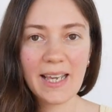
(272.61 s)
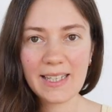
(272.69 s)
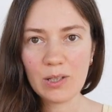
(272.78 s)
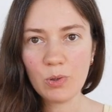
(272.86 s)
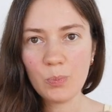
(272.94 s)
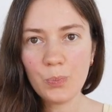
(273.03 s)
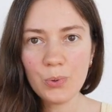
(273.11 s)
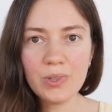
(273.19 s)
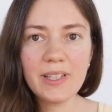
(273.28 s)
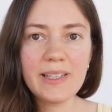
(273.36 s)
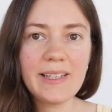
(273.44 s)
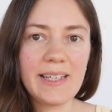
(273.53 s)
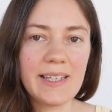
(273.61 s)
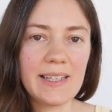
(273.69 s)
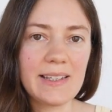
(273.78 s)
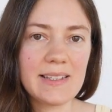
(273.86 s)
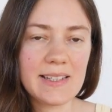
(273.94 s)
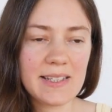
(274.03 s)
And I will put the link
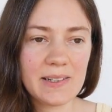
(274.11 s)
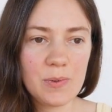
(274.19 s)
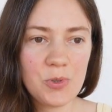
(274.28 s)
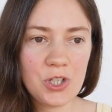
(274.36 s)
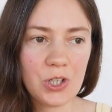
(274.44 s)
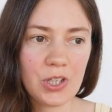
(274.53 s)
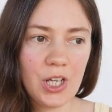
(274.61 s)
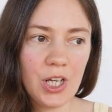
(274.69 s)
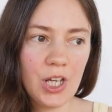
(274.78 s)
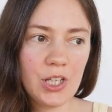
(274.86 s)
in the description